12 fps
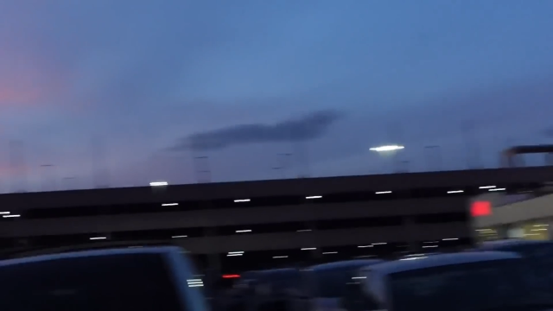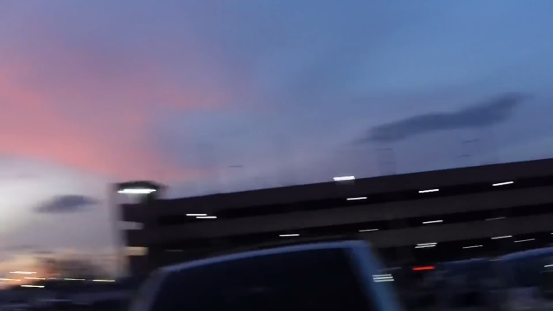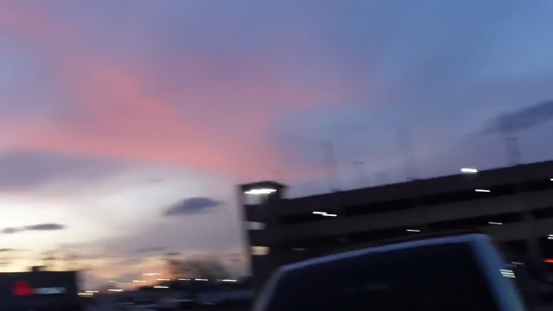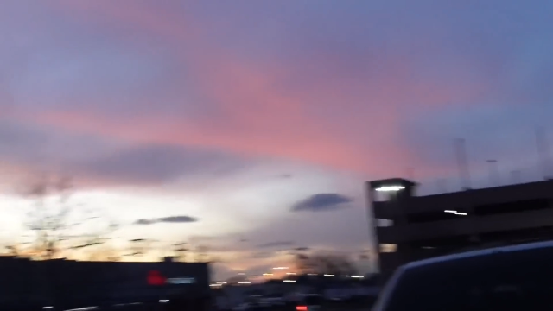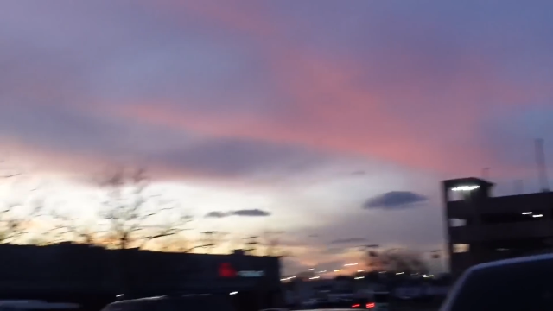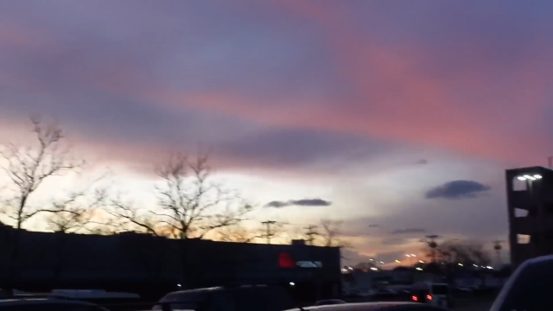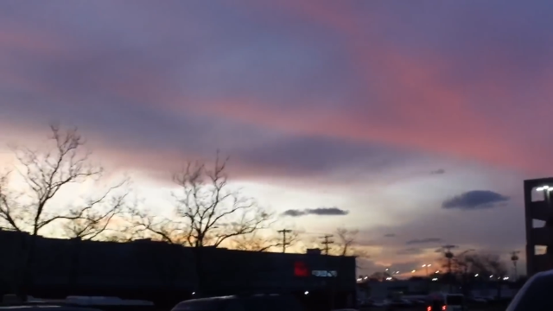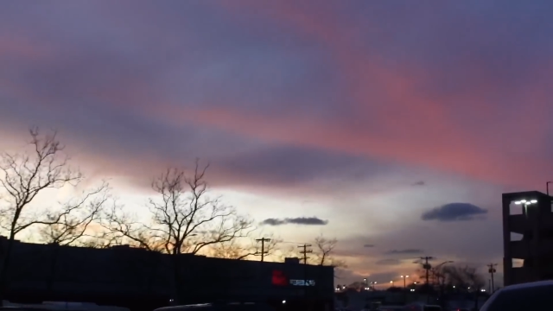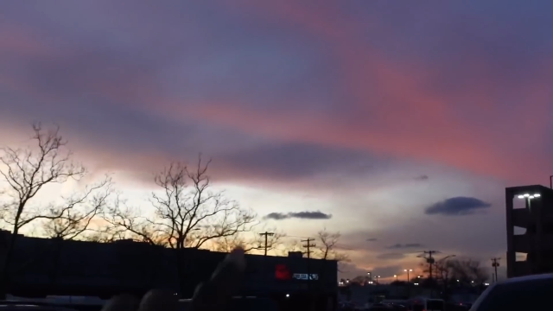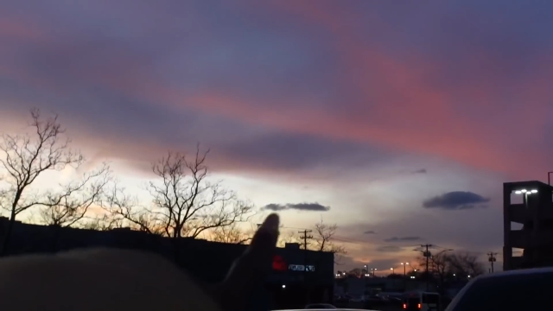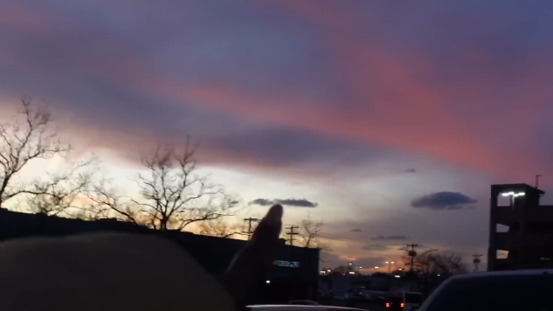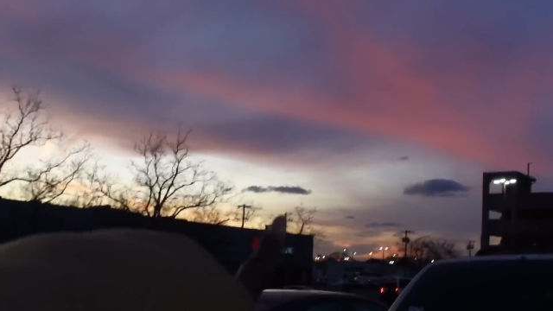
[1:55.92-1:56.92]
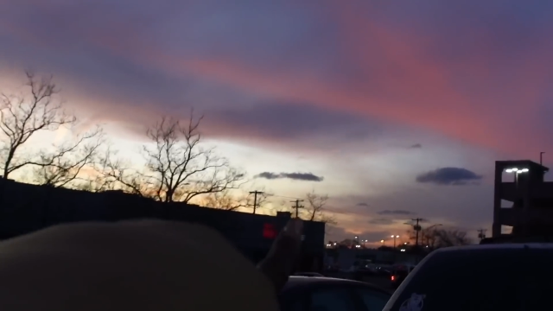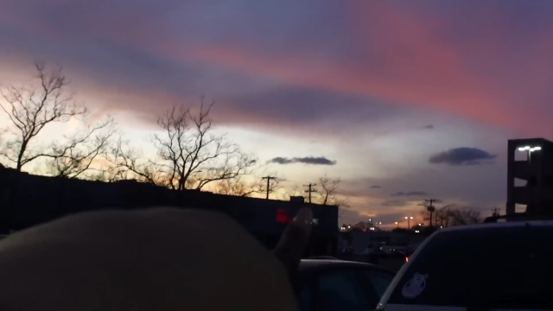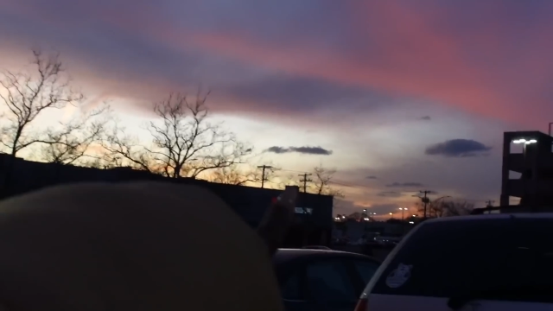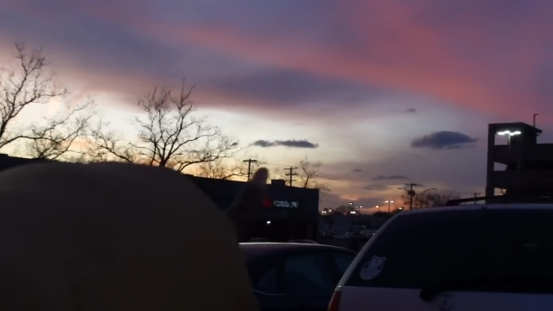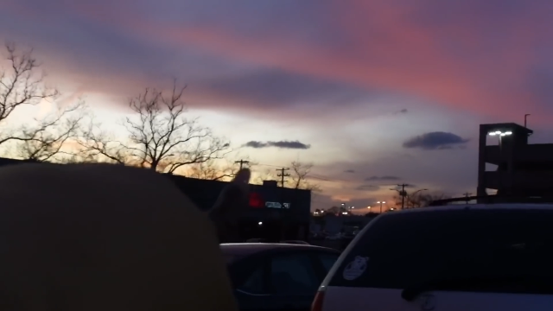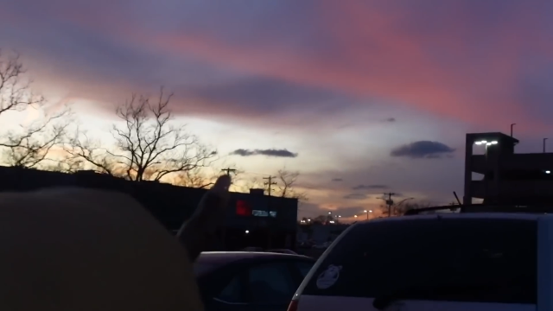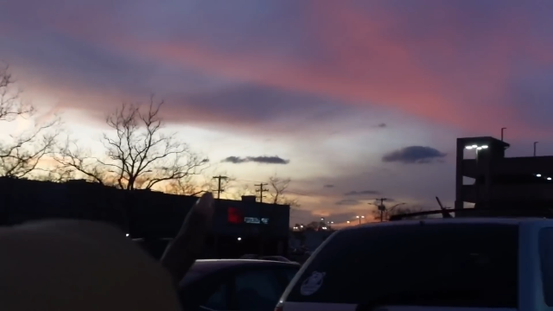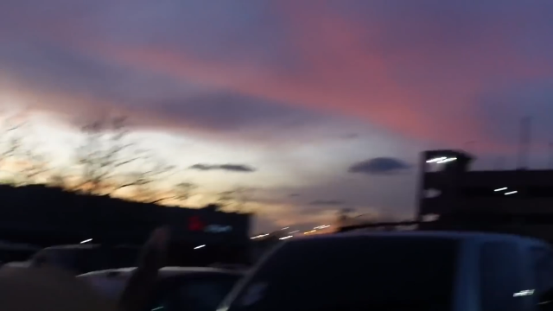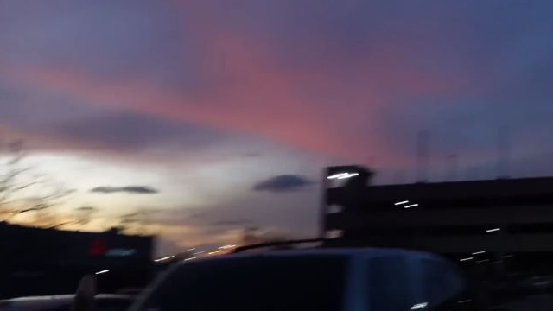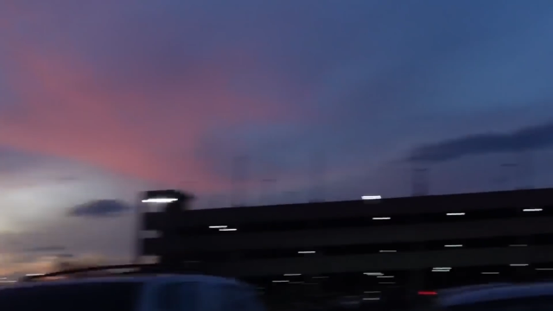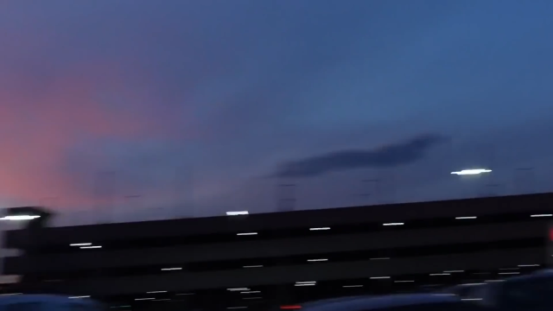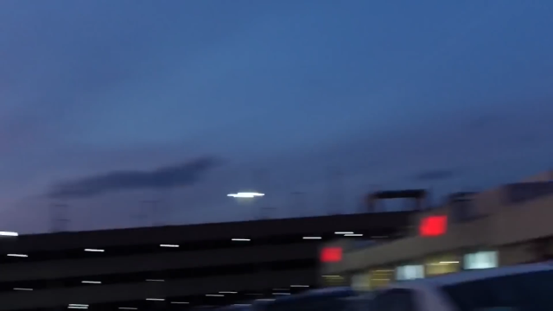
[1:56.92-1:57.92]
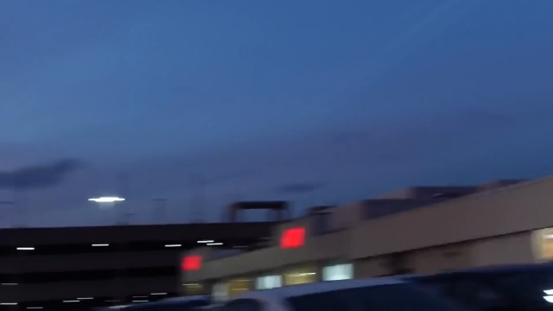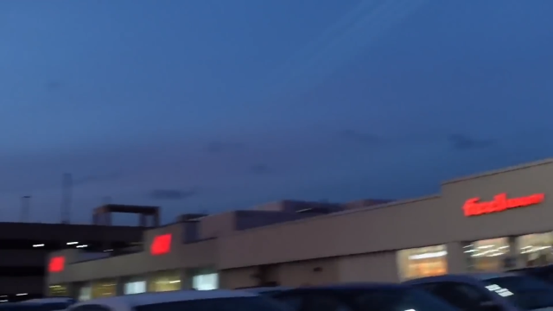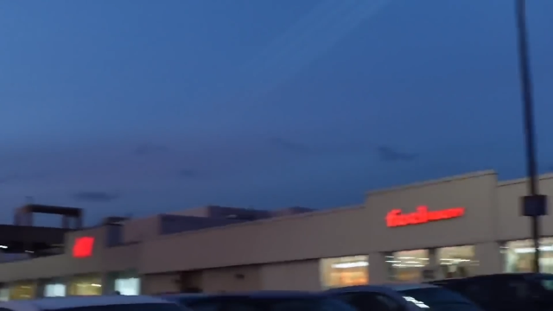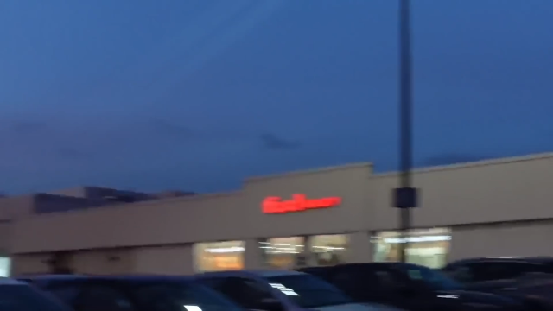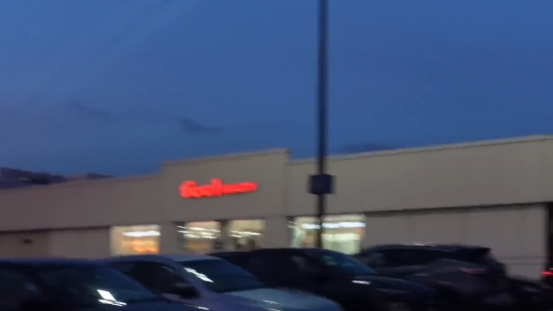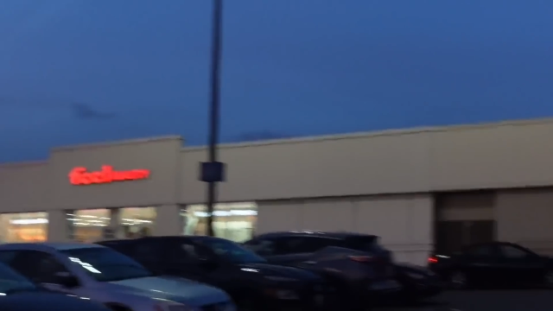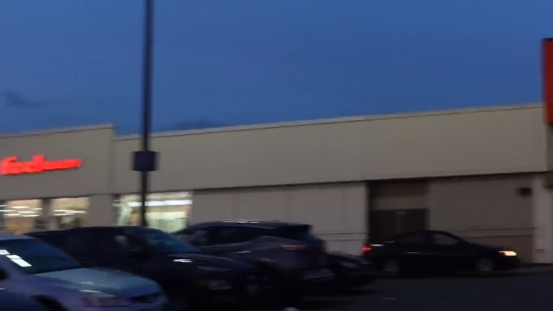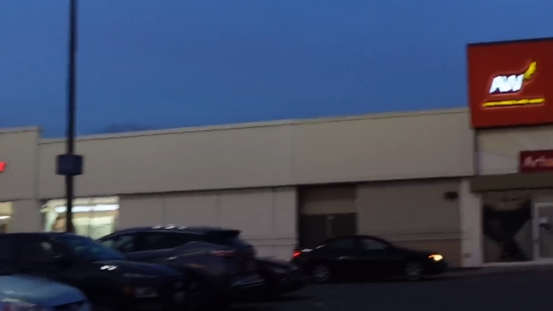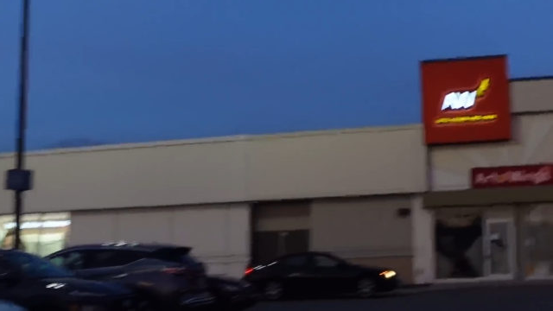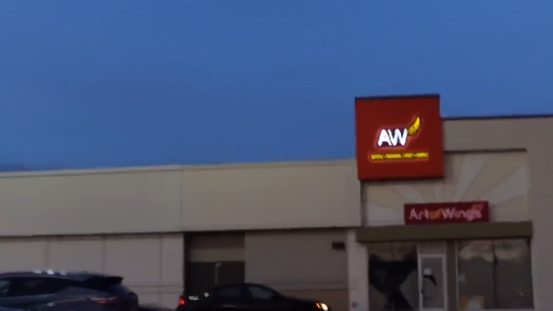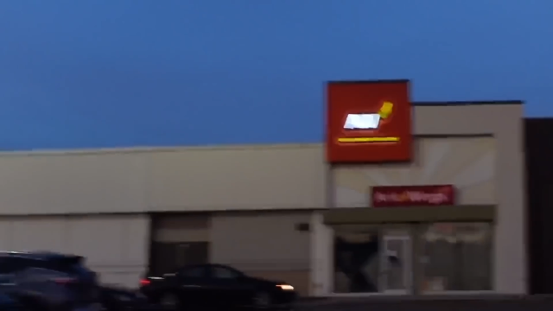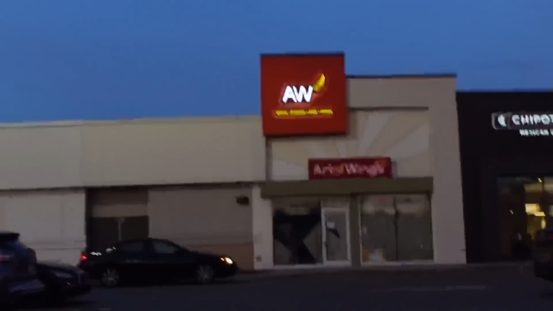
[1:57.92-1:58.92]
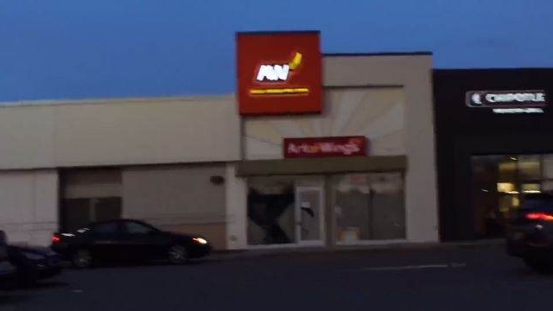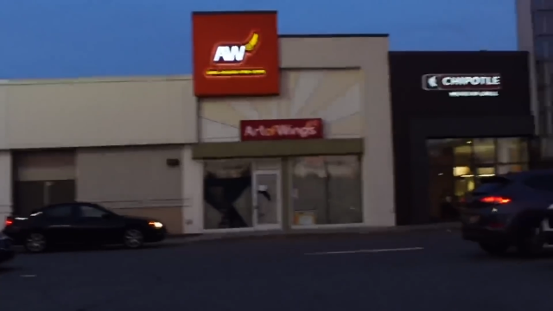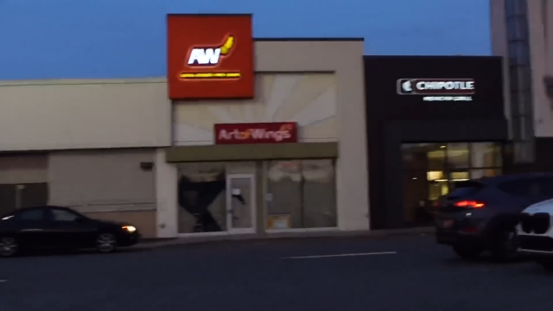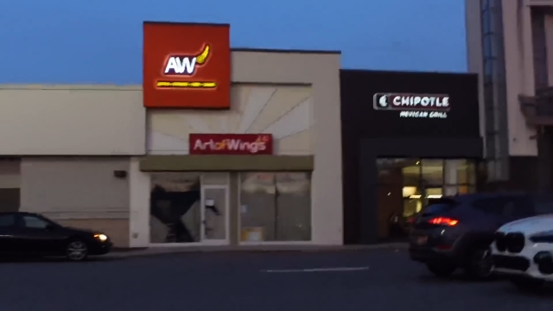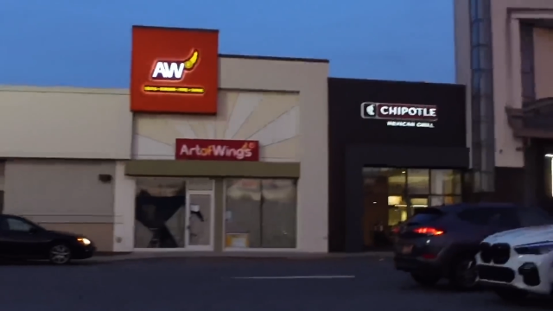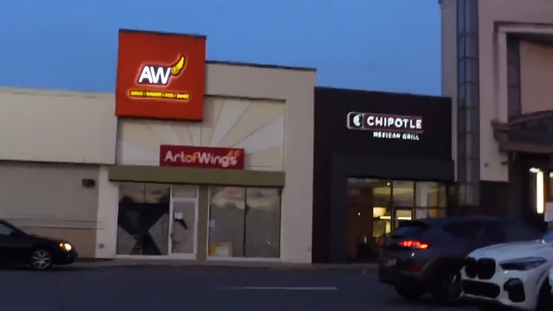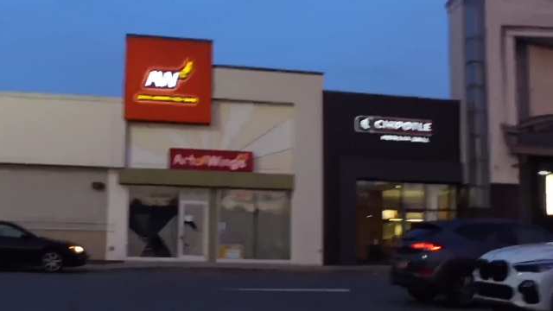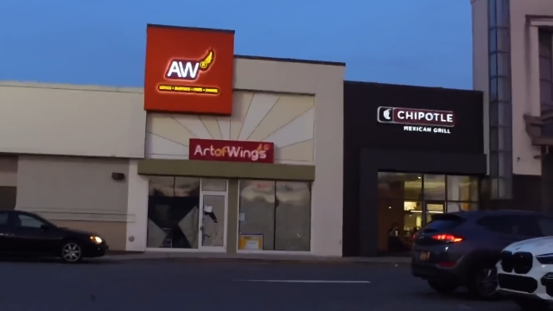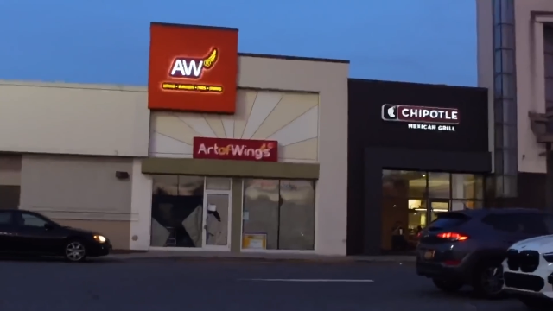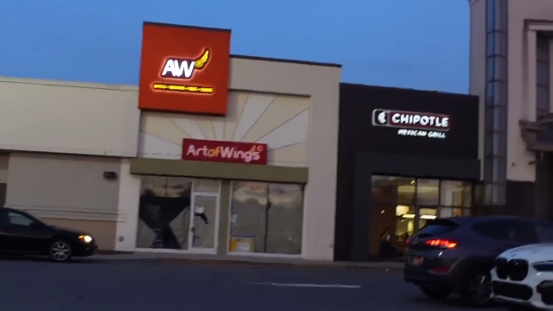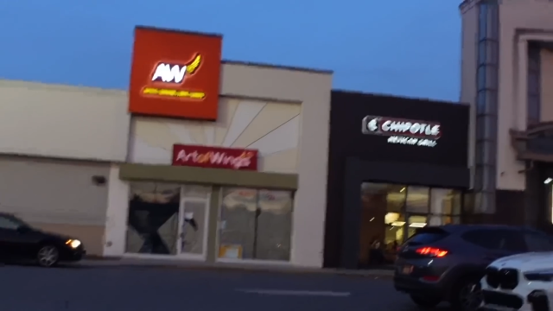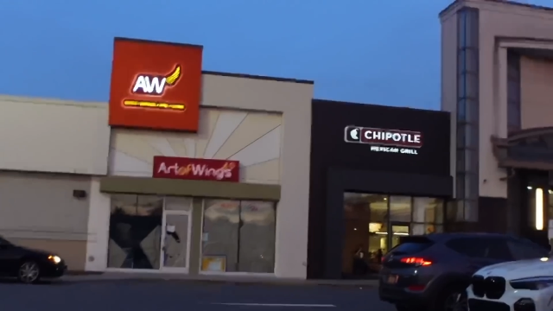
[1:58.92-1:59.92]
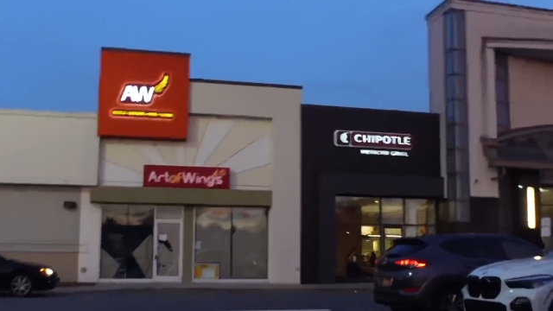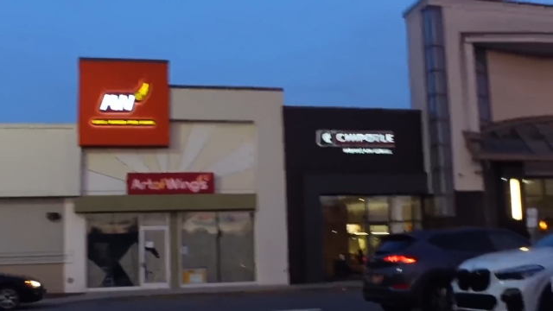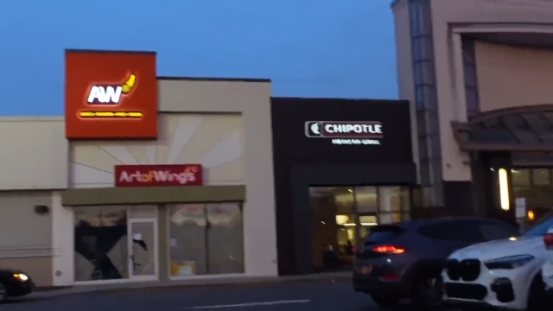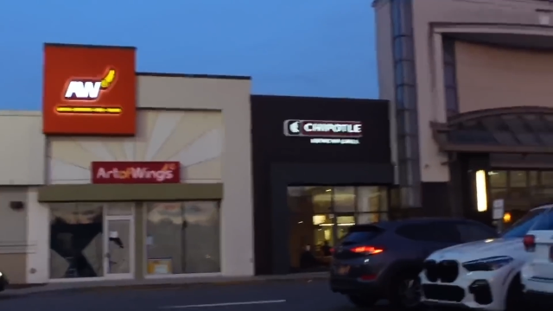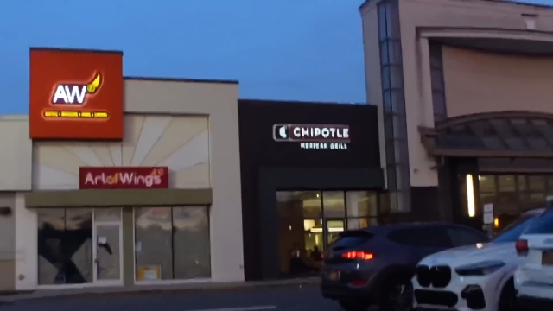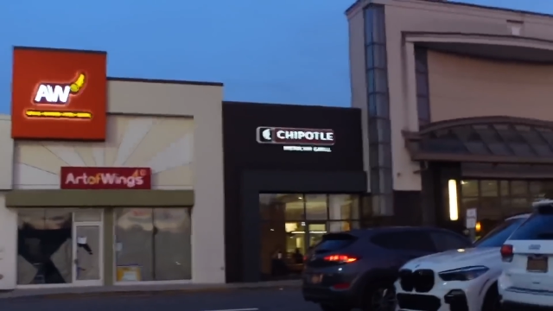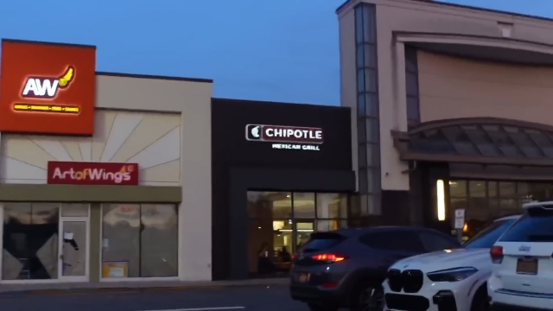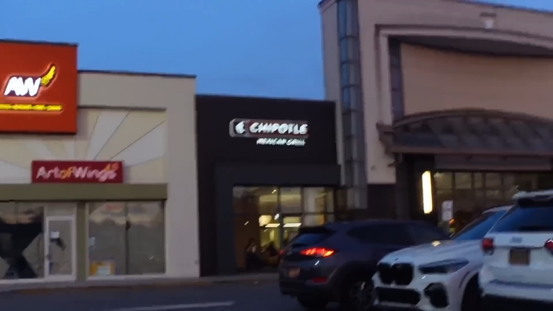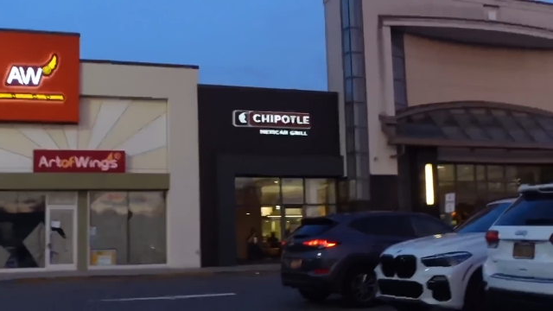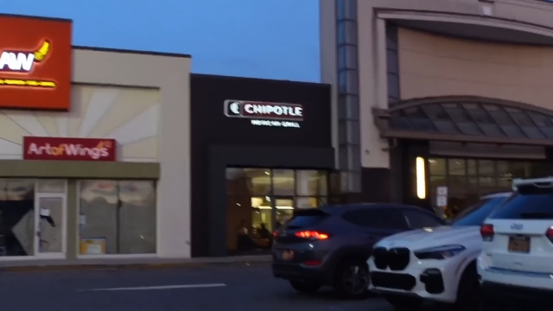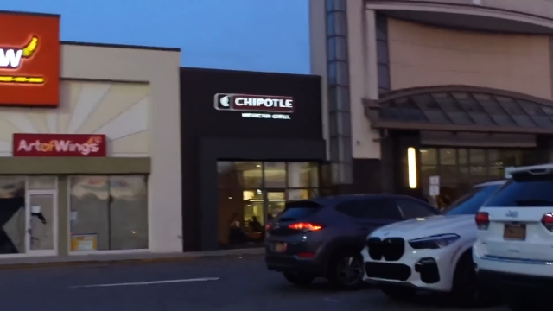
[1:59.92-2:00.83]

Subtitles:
Nobody's mouth can be seen.